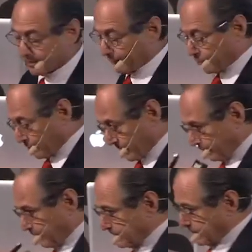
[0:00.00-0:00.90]
if you
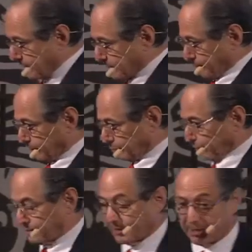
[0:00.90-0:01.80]
invest things for a
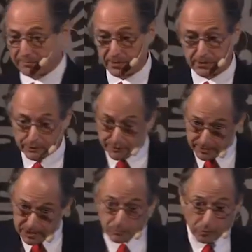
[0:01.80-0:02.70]
short time, you get
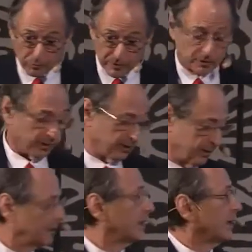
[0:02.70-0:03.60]
a small return.
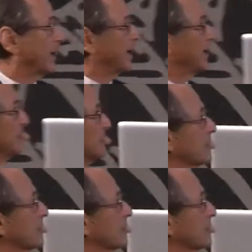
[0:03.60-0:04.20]
And here's an